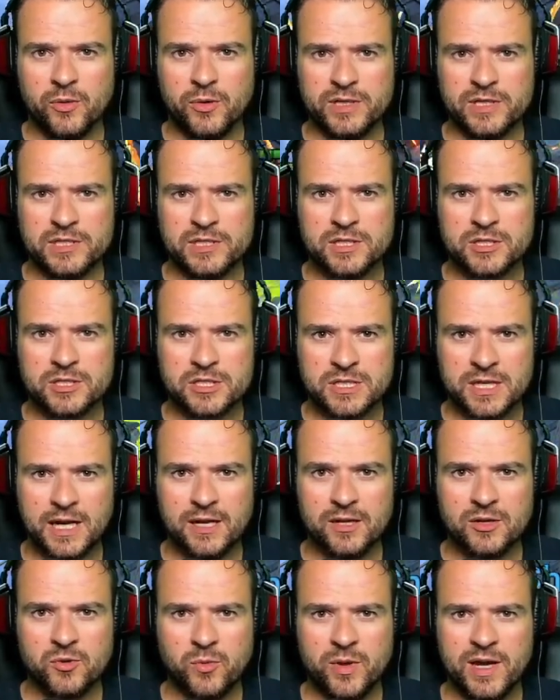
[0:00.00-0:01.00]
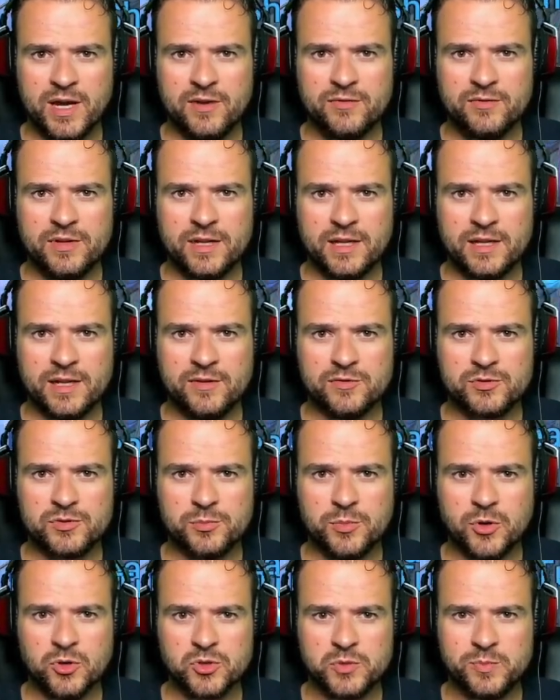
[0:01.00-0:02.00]
it's the second wave that gives
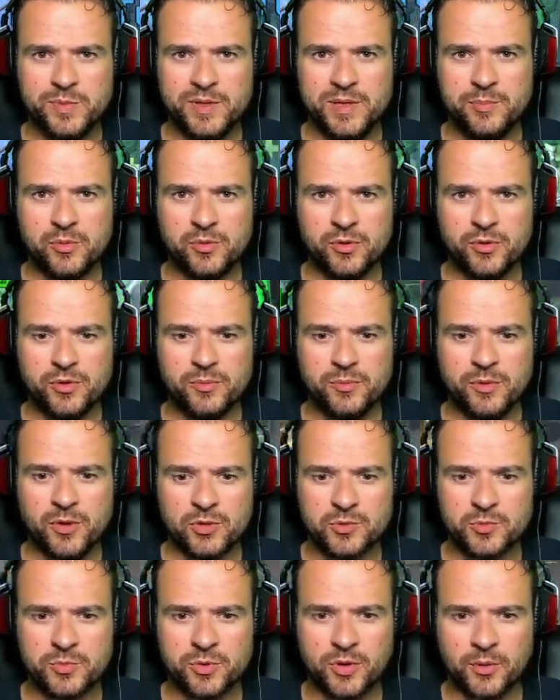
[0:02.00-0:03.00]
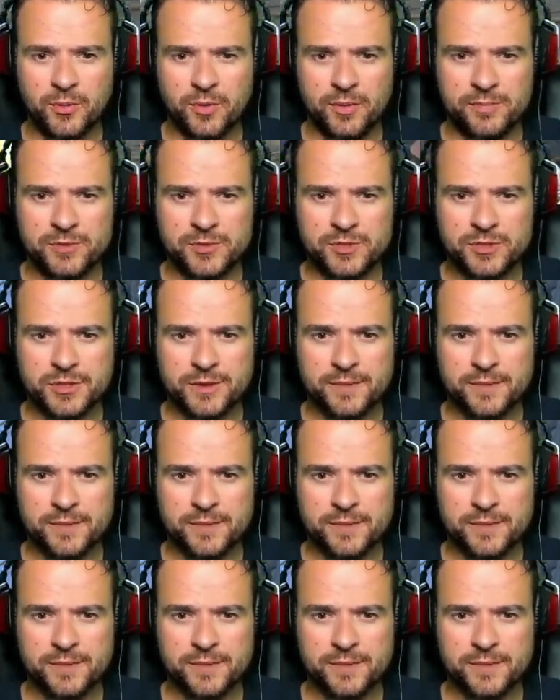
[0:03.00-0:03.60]
most people the most problems.